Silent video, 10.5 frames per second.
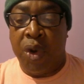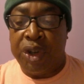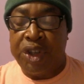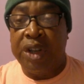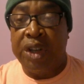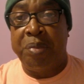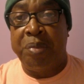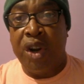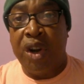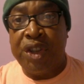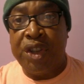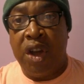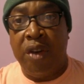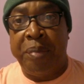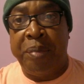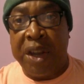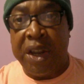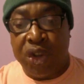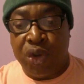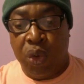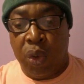Watch the price of
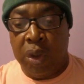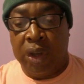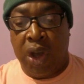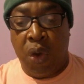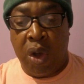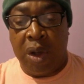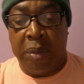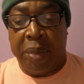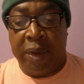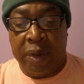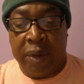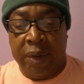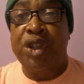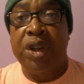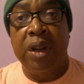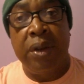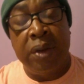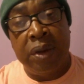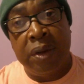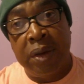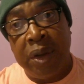petrol go up. Watch
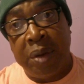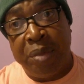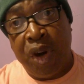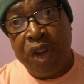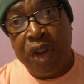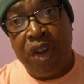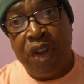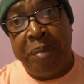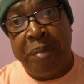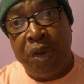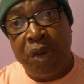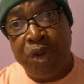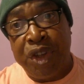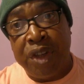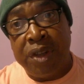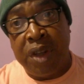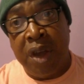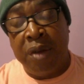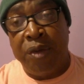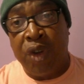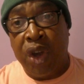the price of penalties
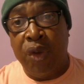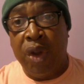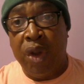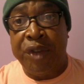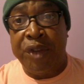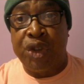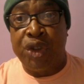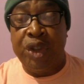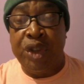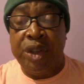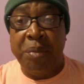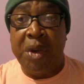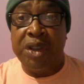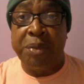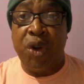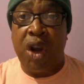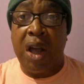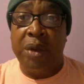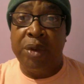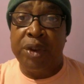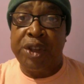for going over the 20 miles per
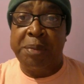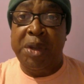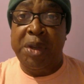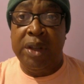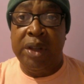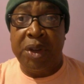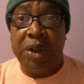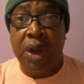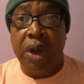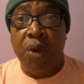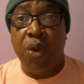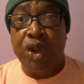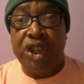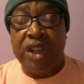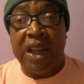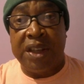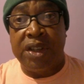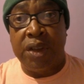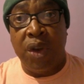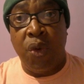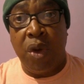hour speed limit. Watch
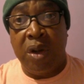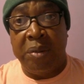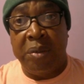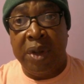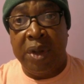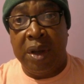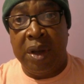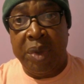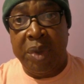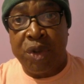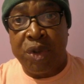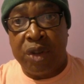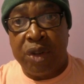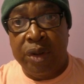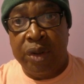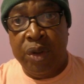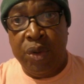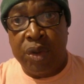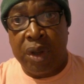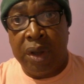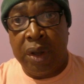that go up, and people start to
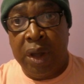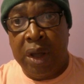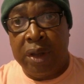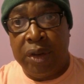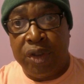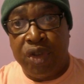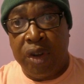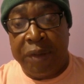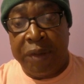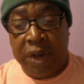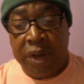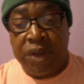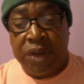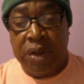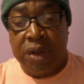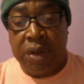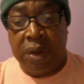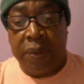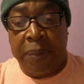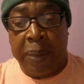lose their driving license.